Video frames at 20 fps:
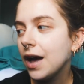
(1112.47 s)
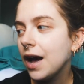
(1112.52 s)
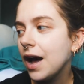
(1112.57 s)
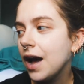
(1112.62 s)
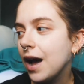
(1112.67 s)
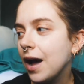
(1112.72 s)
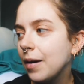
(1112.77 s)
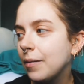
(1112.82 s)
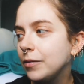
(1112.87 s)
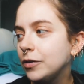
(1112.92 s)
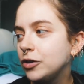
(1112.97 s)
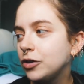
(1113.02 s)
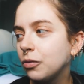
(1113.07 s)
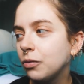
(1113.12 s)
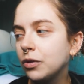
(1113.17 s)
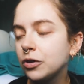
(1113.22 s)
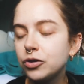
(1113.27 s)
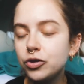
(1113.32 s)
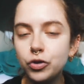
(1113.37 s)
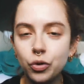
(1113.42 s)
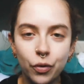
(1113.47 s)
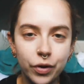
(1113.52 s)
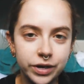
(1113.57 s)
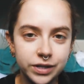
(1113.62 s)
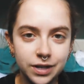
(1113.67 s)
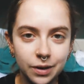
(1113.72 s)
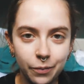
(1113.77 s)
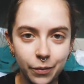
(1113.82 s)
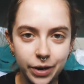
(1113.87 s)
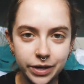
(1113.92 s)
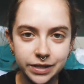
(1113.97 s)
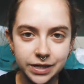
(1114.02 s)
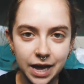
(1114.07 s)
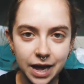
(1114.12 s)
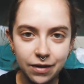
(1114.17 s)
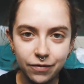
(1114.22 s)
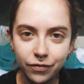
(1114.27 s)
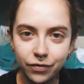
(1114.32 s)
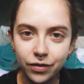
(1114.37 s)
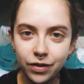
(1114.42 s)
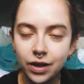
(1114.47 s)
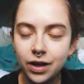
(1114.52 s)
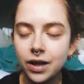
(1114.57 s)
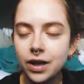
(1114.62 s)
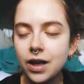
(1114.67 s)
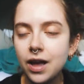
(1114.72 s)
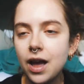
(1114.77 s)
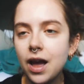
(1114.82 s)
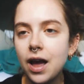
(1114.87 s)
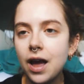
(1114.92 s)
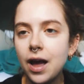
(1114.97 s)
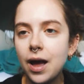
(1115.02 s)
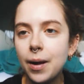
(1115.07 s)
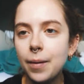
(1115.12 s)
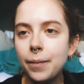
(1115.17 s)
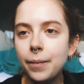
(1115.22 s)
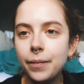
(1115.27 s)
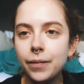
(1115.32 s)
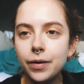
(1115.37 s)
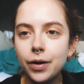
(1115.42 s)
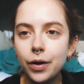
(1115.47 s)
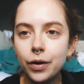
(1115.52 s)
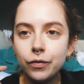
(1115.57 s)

Um, so we'll store it somewhere safe um,